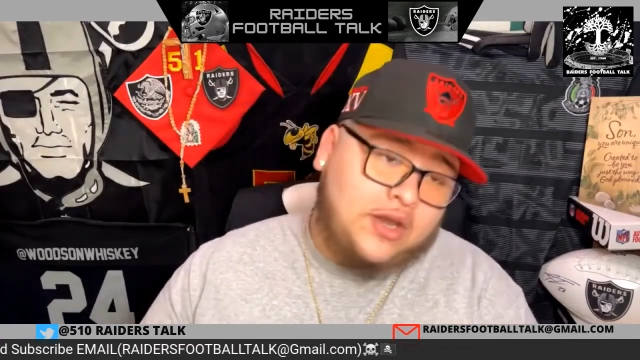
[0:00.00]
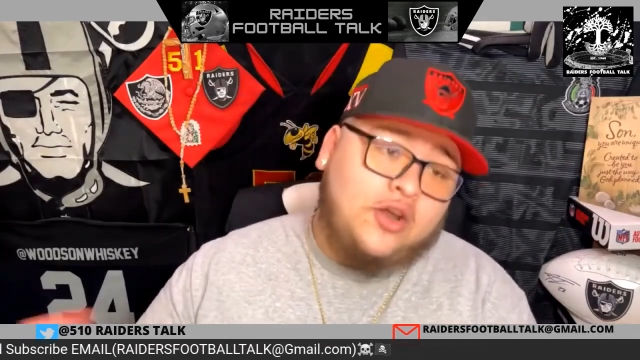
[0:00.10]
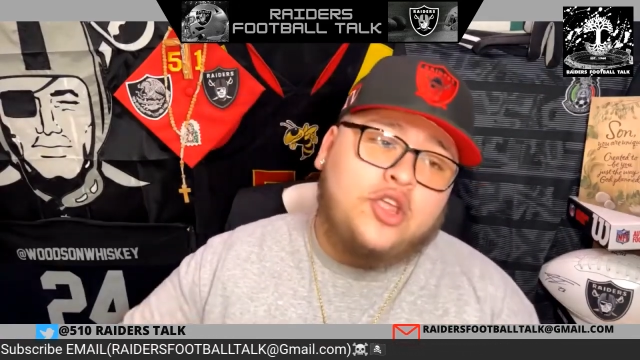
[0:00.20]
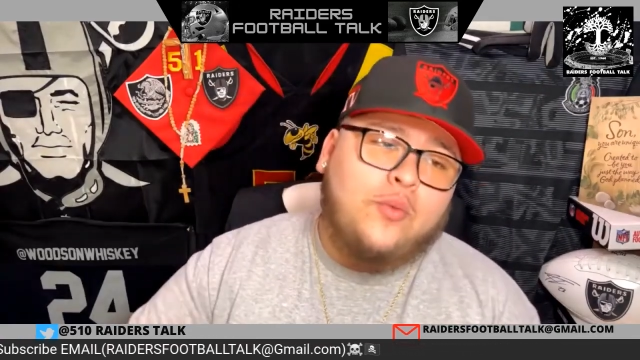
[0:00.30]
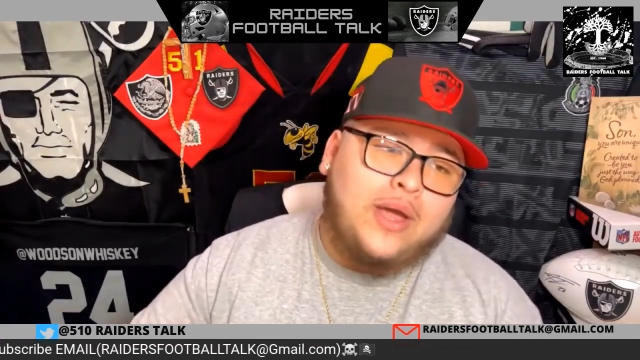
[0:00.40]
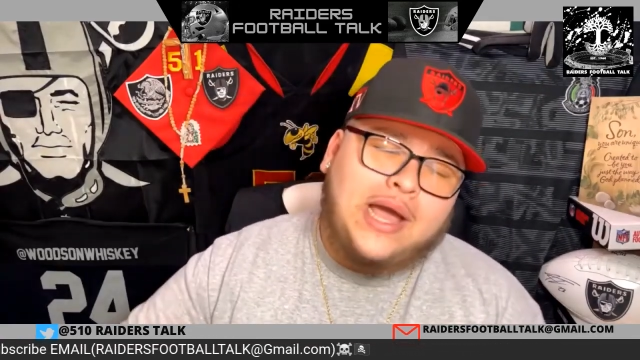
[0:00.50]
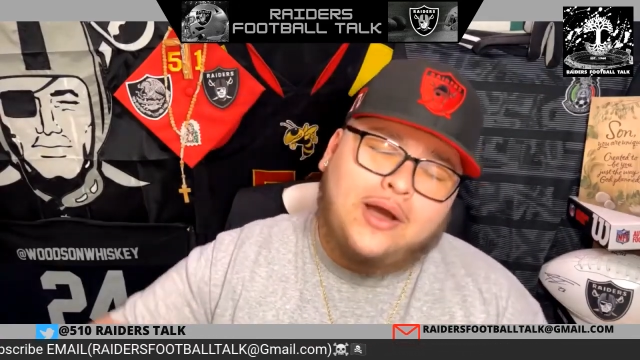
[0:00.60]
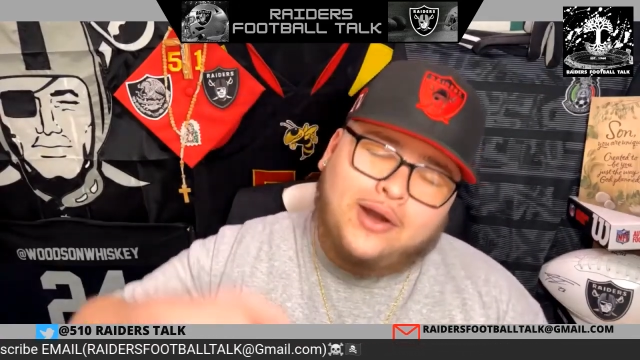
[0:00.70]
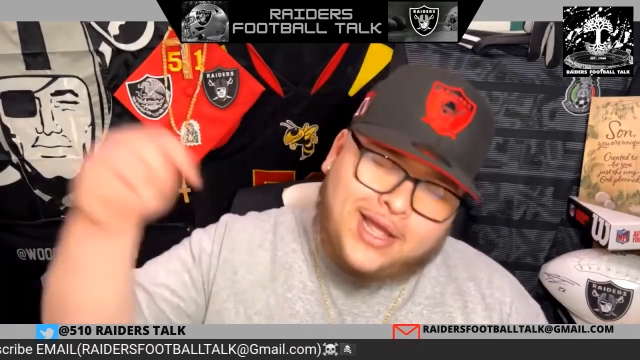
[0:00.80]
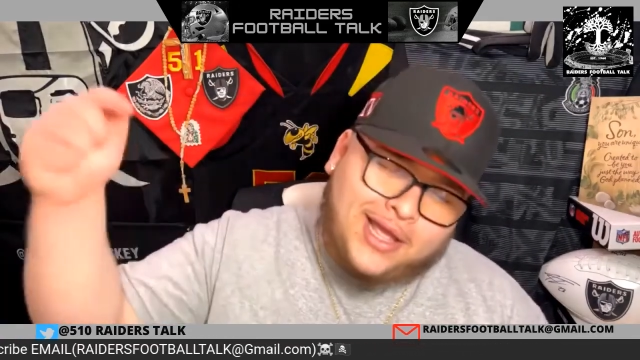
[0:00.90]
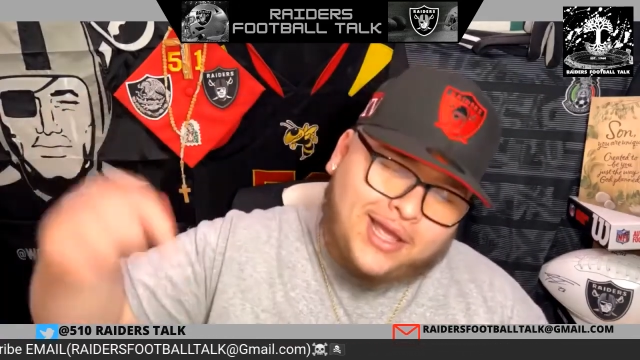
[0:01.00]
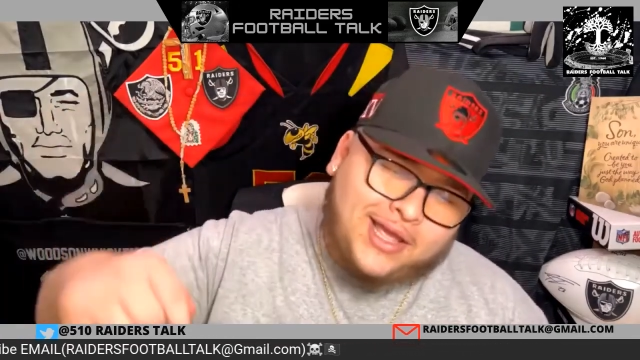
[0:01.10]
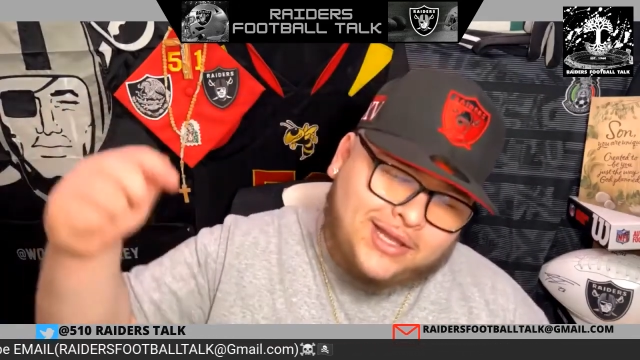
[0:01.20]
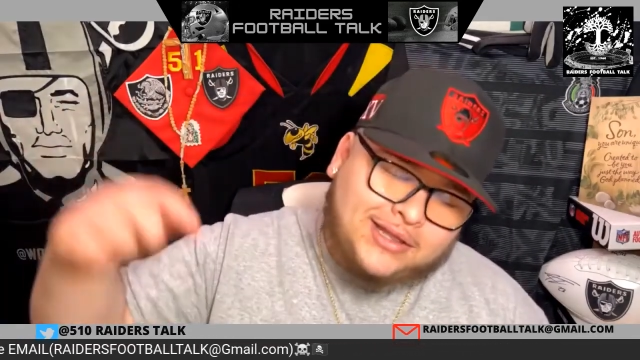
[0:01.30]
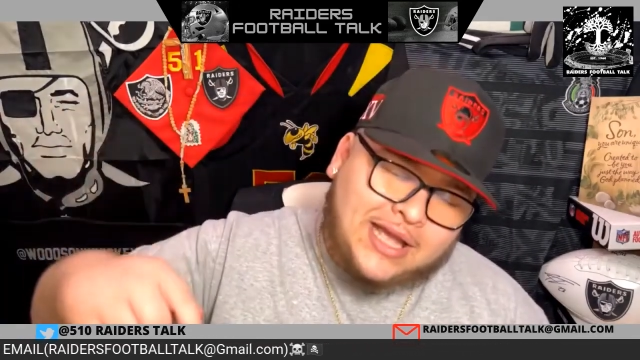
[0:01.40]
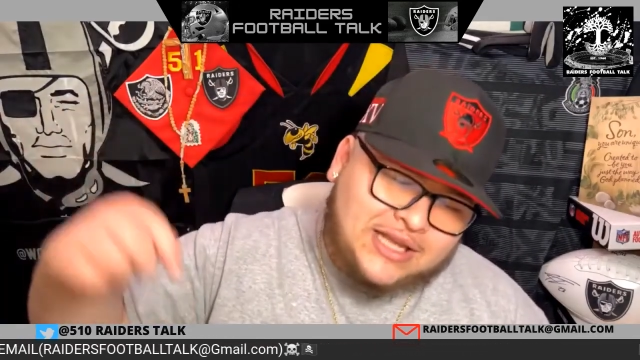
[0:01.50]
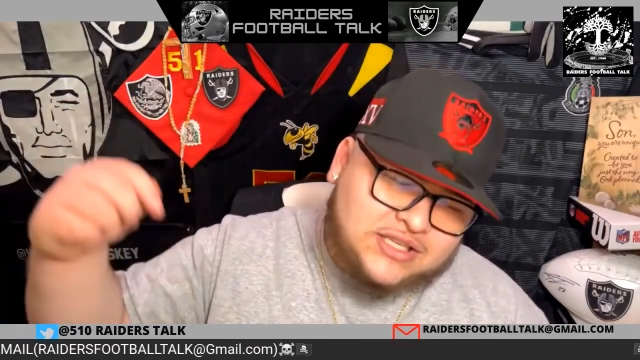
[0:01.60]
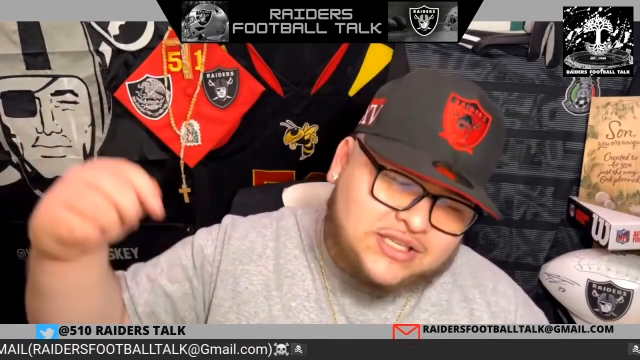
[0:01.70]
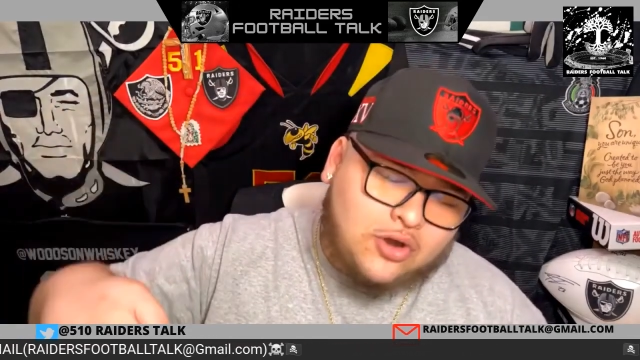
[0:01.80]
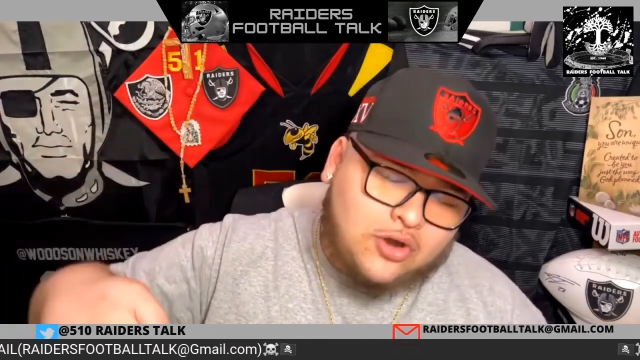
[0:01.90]
And on your way out, hit that
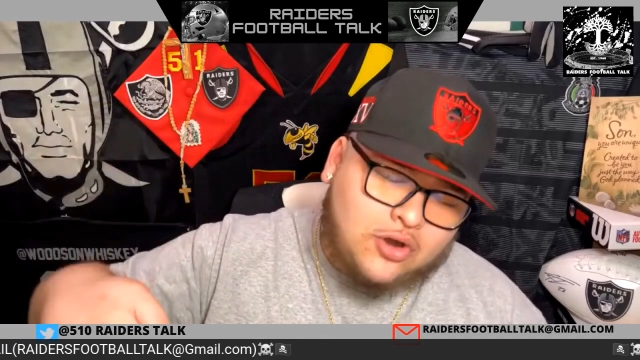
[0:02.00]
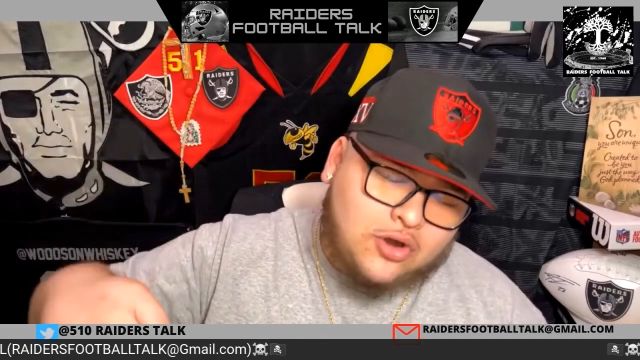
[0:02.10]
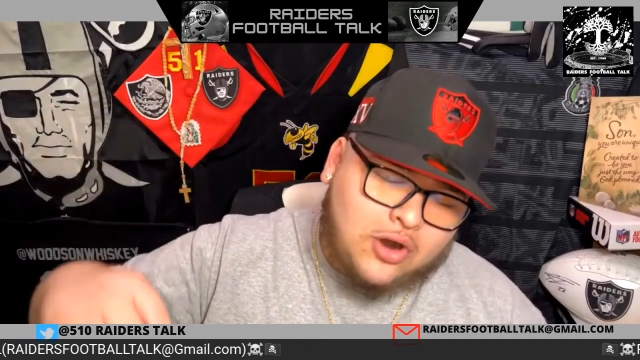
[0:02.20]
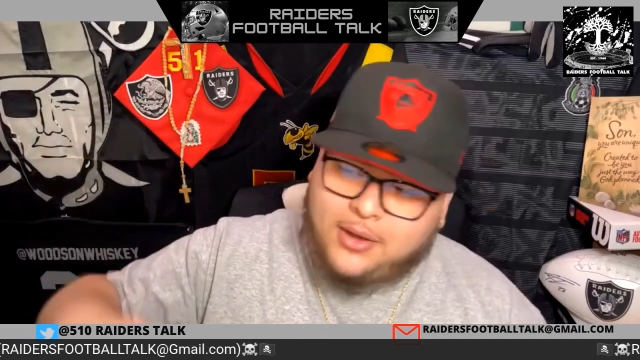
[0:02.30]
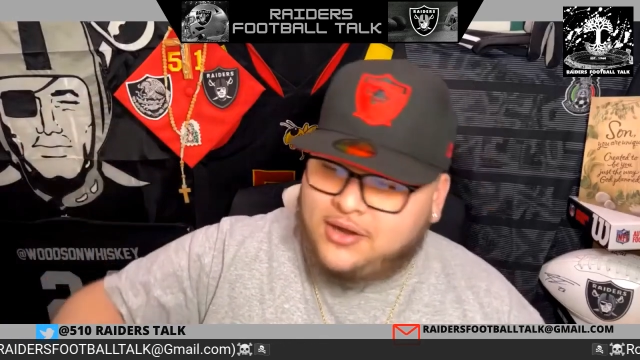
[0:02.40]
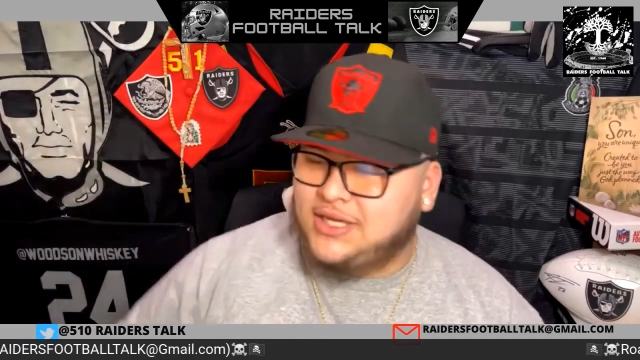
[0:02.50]
subscribe button